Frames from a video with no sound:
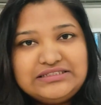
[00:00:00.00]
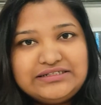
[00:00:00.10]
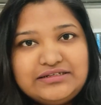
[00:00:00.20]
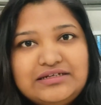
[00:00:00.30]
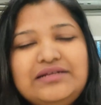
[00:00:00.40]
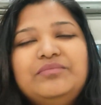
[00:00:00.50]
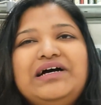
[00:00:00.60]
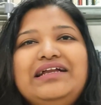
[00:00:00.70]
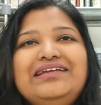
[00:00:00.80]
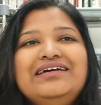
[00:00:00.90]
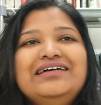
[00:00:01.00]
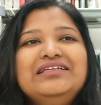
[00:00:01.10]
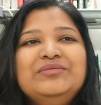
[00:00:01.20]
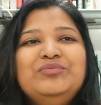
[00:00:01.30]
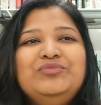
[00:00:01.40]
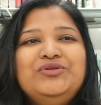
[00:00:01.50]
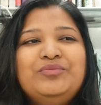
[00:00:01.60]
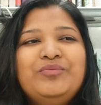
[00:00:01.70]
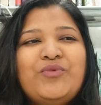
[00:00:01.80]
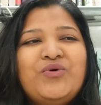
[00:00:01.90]
thriller, but the
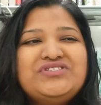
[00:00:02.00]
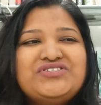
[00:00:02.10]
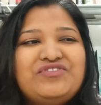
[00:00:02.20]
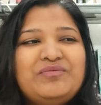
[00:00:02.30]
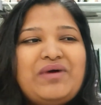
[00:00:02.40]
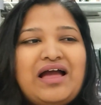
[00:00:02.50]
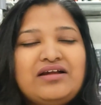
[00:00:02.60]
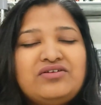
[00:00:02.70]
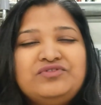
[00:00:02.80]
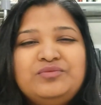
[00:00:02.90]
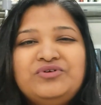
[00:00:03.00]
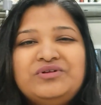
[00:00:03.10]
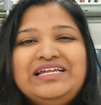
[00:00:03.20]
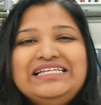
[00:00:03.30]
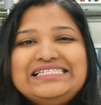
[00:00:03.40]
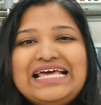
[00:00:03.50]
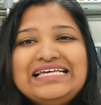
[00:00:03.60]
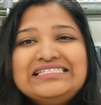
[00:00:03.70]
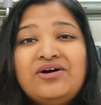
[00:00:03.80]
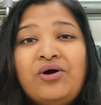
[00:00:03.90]
most of the part of the book reads
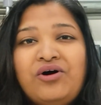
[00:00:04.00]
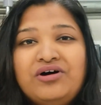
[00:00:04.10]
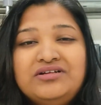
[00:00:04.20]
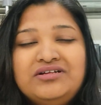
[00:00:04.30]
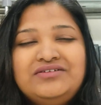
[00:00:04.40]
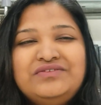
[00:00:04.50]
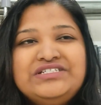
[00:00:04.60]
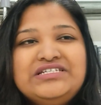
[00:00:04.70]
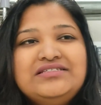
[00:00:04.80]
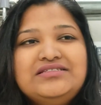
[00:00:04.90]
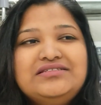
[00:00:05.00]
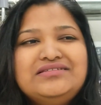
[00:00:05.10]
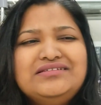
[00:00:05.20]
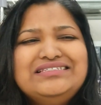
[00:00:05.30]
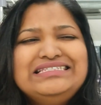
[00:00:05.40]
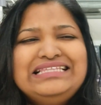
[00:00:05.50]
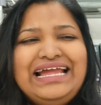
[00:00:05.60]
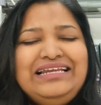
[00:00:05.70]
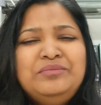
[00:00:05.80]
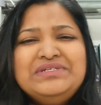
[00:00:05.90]
as horror, which is
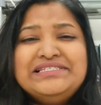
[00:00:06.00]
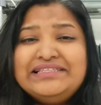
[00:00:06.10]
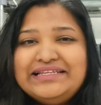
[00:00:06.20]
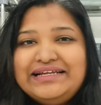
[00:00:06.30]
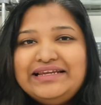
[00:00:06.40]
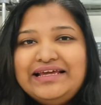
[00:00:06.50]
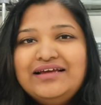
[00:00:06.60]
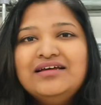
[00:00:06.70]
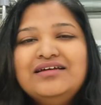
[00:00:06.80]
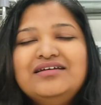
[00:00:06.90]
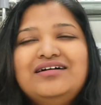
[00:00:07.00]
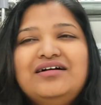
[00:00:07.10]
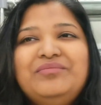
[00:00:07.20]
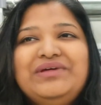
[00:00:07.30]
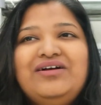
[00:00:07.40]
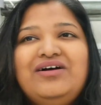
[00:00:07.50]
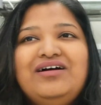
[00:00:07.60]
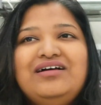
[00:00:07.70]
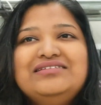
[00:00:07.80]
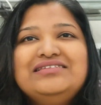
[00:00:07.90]
slight misleading
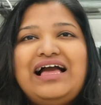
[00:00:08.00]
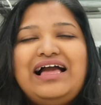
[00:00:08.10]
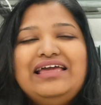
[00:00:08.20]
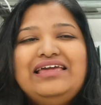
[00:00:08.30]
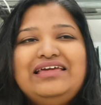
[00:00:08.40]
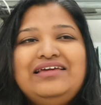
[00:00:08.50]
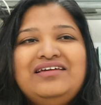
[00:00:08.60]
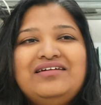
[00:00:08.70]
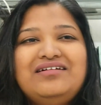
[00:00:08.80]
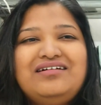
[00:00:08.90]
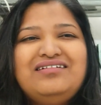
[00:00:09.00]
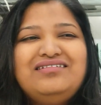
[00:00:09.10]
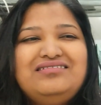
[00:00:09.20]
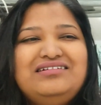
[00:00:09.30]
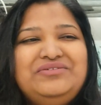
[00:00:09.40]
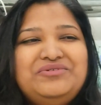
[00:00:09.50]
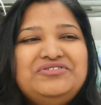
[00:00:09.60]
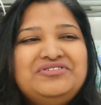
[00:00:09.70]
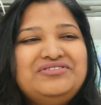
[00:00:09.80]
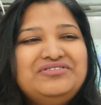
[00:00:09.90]
because it
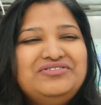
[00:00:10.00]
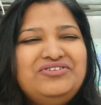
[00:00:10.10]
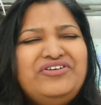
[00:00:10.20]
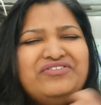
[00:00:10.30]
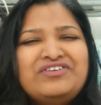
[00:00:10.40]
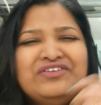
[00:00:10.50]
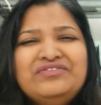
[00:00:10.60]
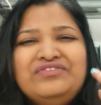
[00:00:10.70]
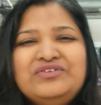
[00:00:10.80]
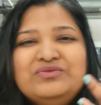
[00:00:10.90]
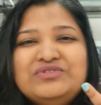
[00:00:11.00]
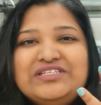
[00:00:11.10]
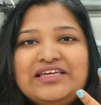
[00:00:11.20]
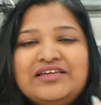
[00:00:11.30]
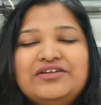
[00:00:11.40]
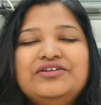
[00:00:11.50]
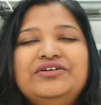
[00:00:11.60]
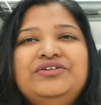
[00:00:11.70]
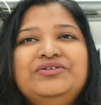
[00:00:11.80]
was a lot of confusing,